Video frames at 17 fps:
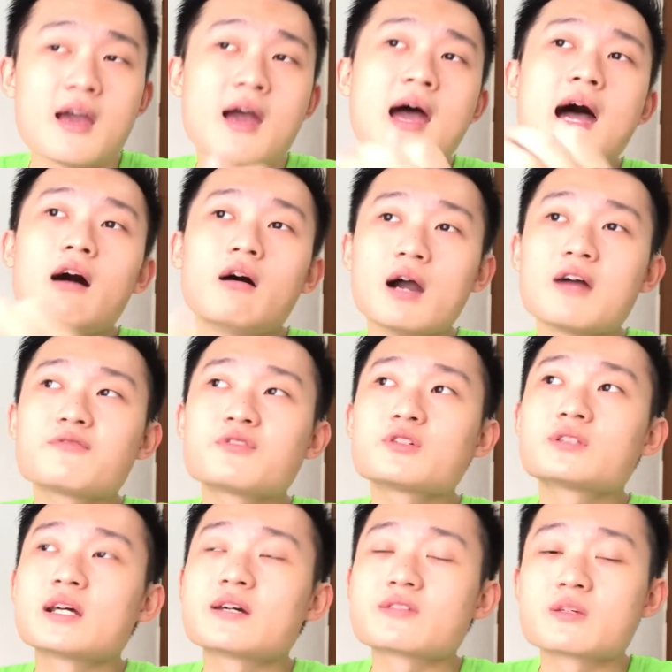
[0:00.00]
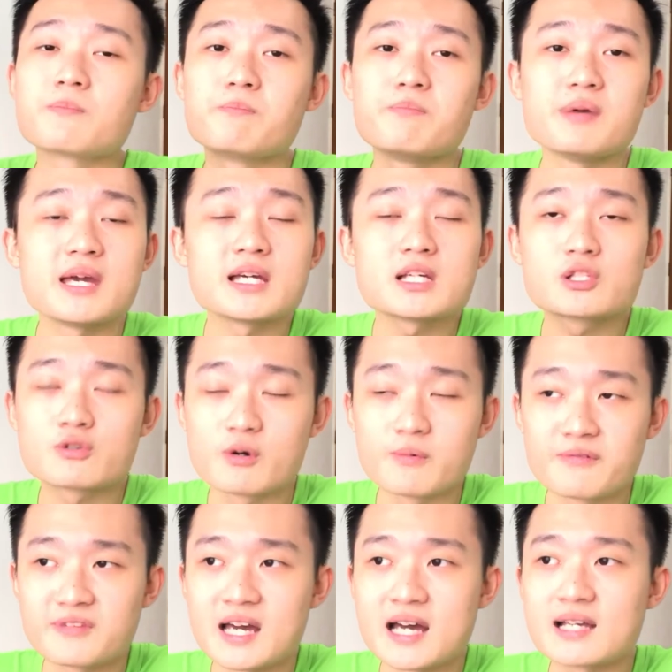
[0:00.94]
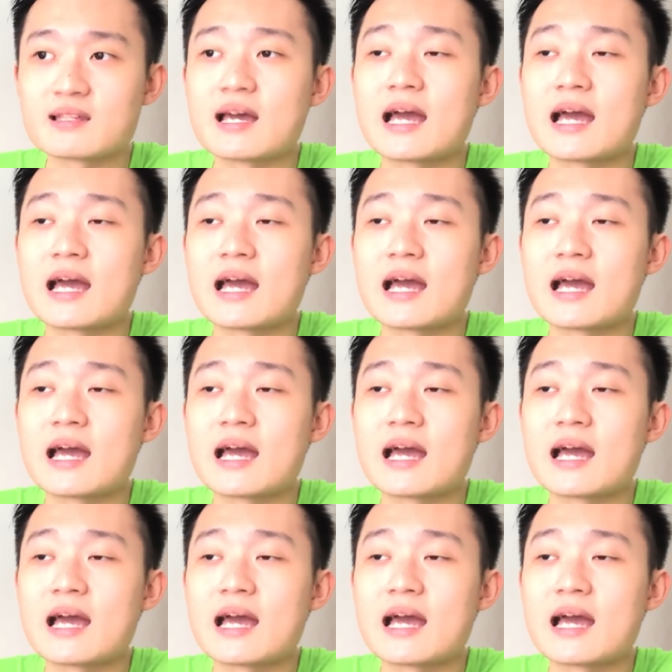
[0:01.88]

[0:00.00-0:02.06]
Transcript: However, there's a big scoop of that.